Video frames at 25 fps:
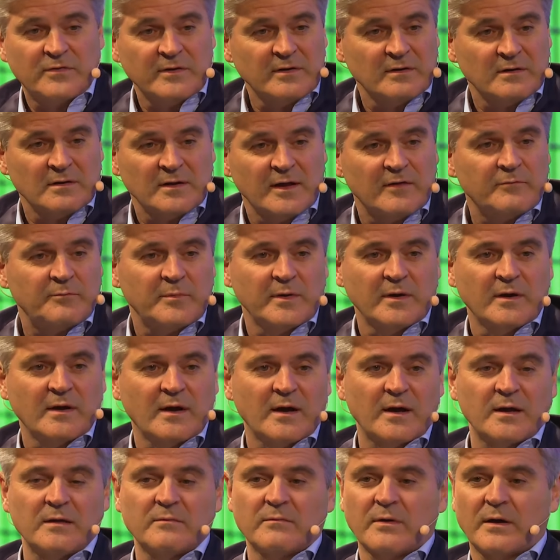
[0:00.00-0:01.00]
feel mm -hmm. left
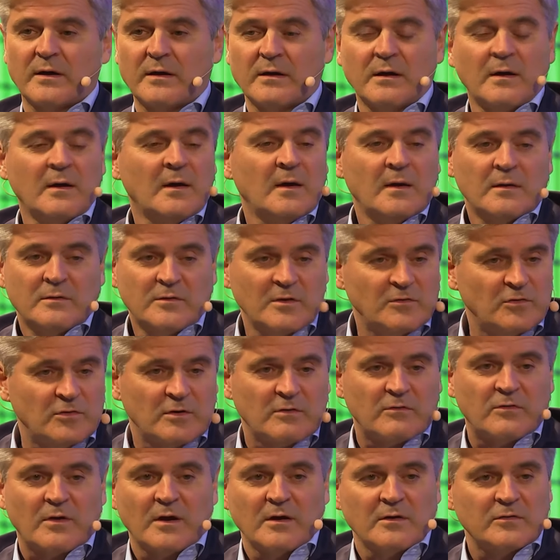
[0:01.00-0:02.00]
behind by
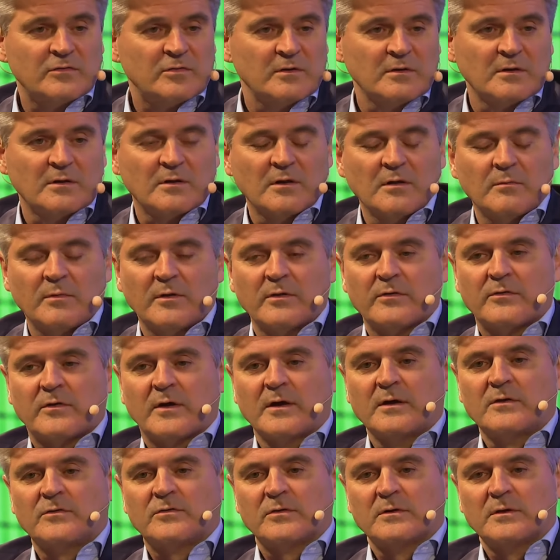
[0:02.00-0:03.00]
digitization,
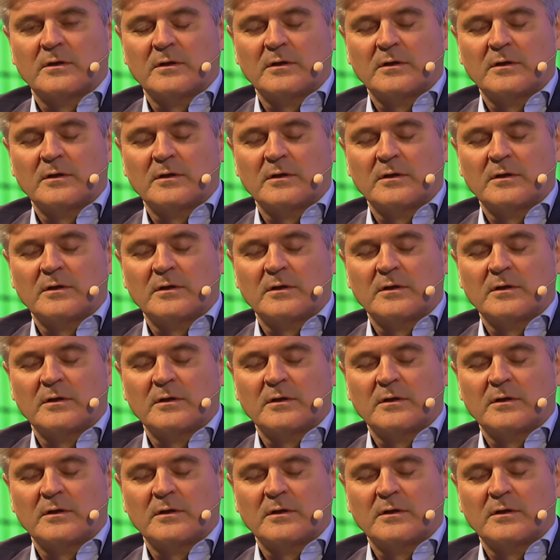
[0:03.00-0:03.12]
globalization,